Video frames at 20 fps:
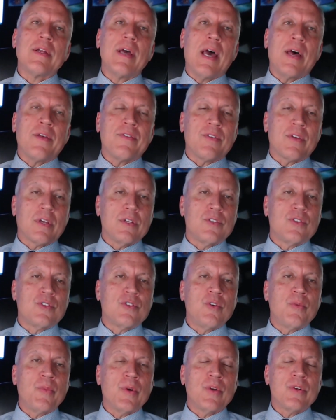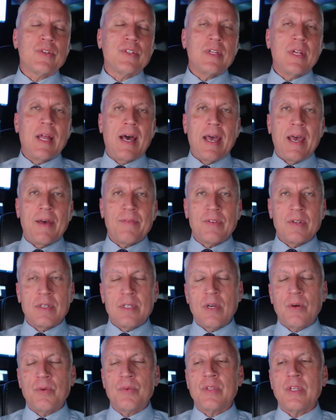as a consumer to not have to
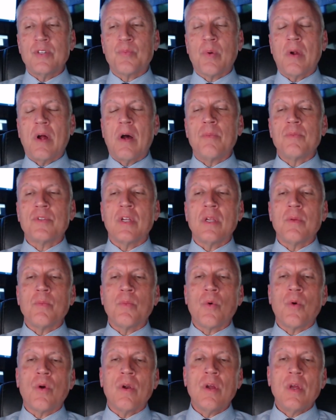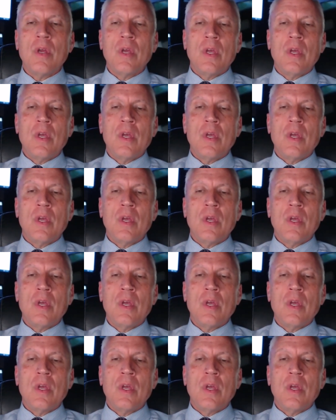deal with these problems anymore.